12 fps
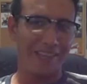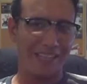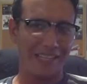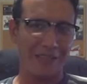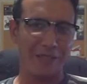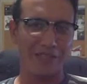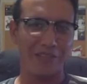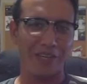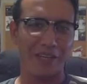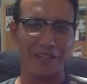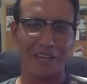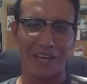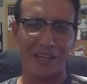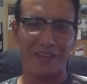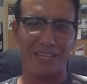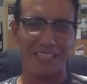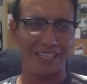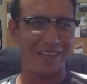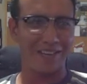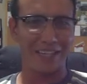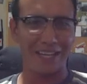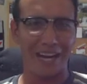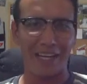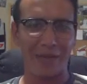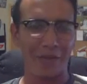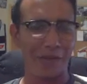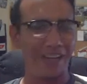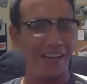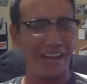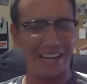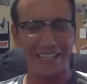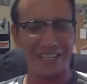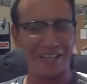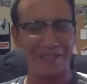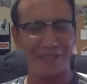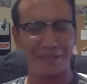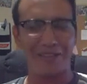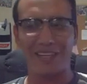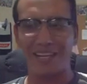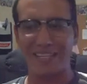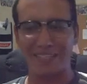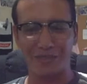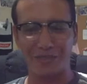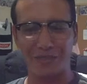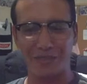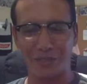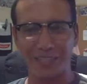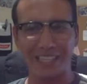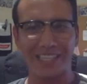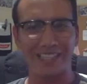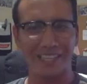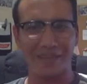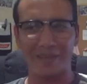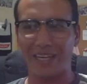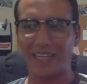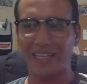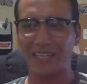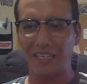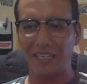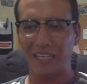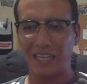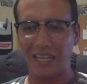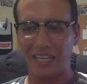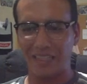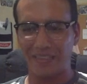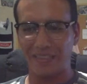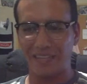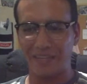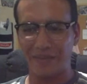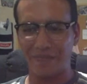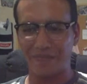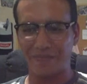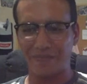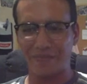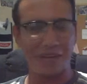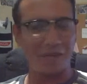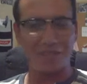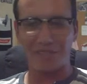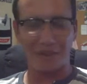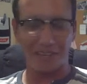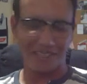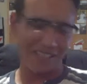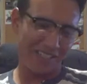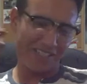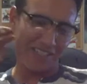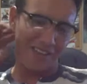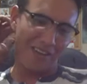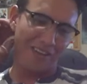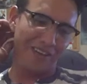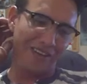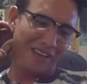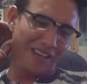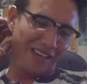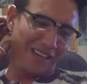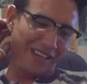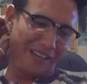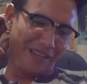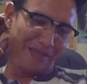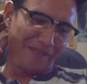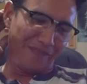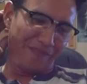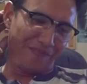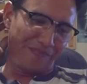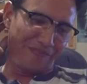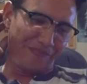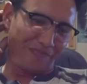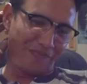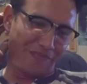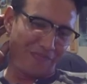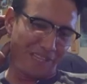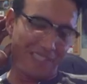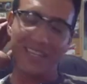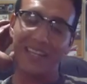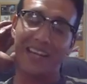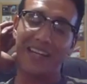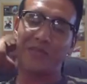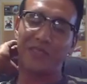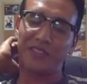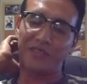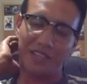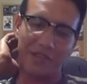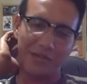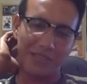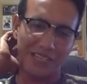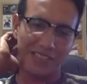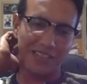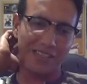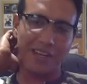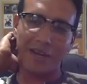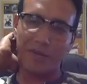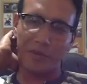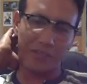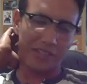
last week's video title. I titled it I Quit. I didn't even realize it was really clickbaity, and that wasn't my intention at all. I said last week's video. It was actually a couple weeks